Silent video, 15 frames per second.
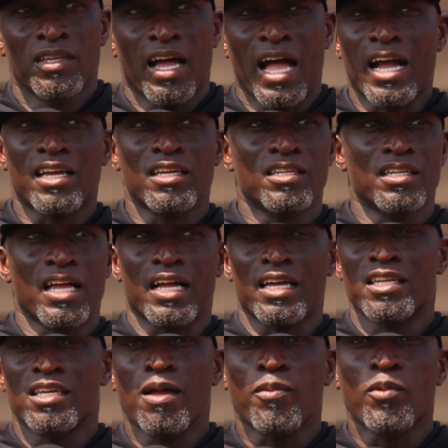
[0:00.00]
I can
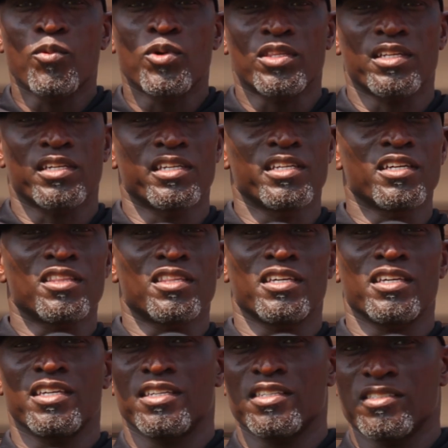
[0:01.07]
help them with the little
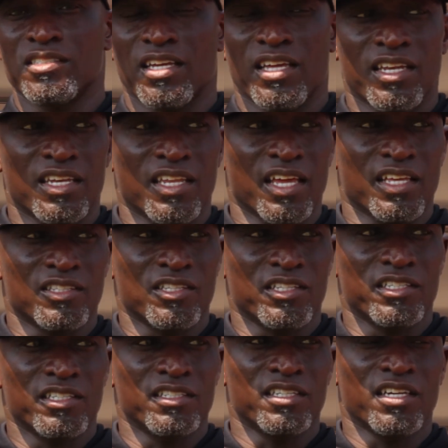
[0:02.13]
things that
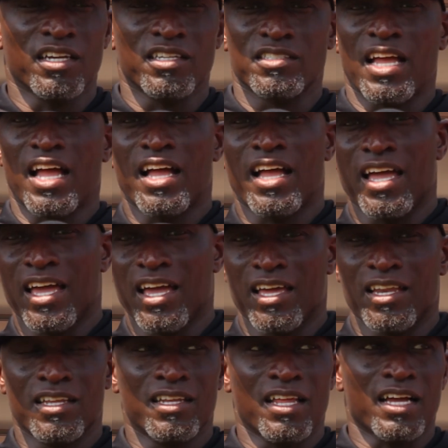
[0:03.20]
the little nuggets I
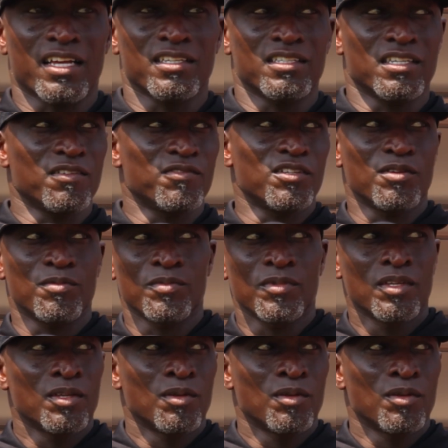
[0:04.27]
had that I can give them.